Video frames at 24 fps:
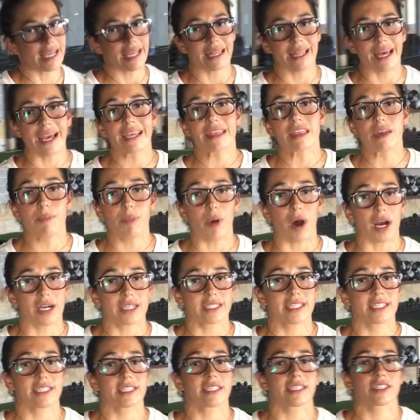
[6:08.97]
I like the
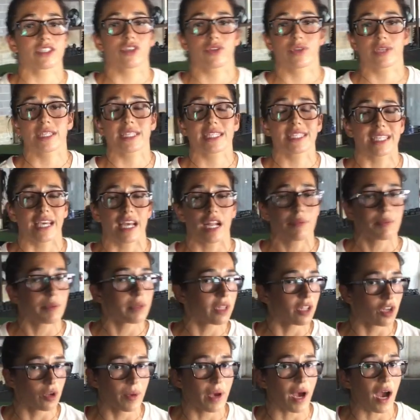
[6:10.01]
boxes because you can set up
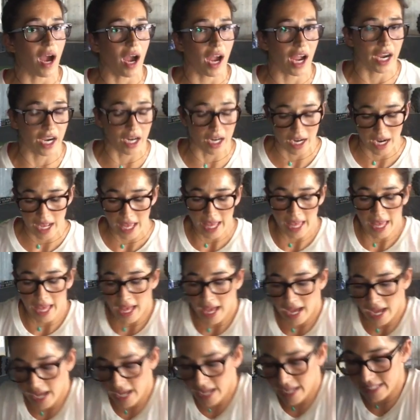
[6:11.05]
a little bit higher
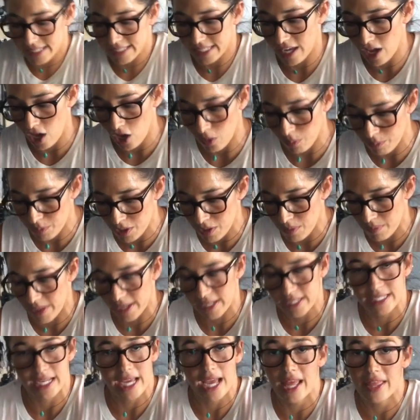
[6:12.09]
to help you
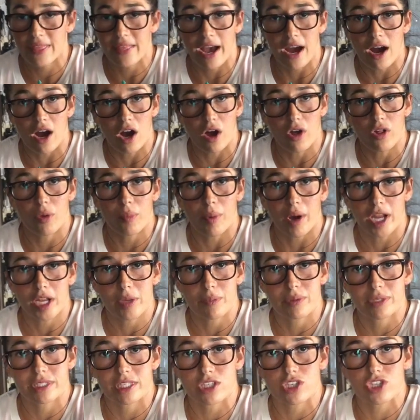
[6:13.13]
maintain that hollow body
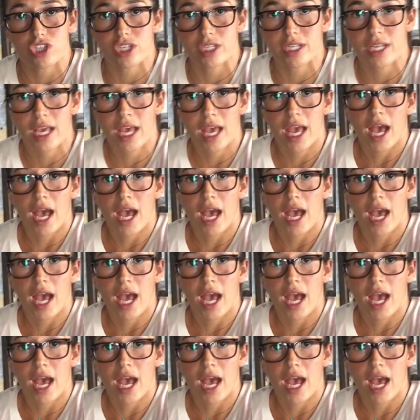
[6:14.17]
position.